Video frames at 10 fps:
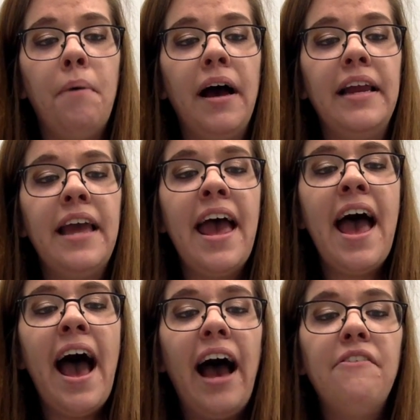but
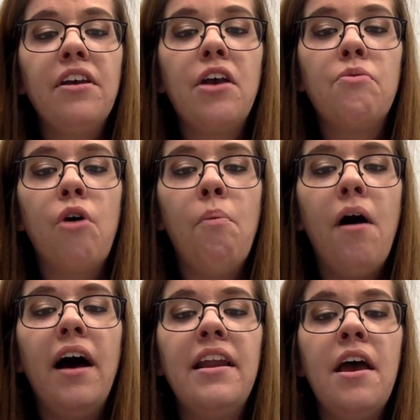having a
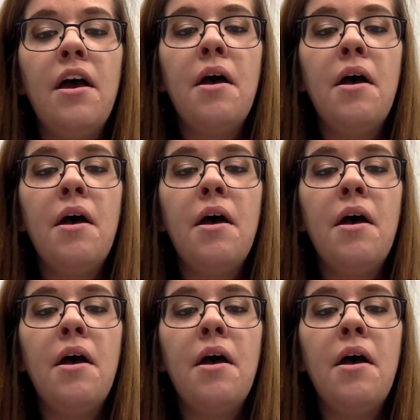robot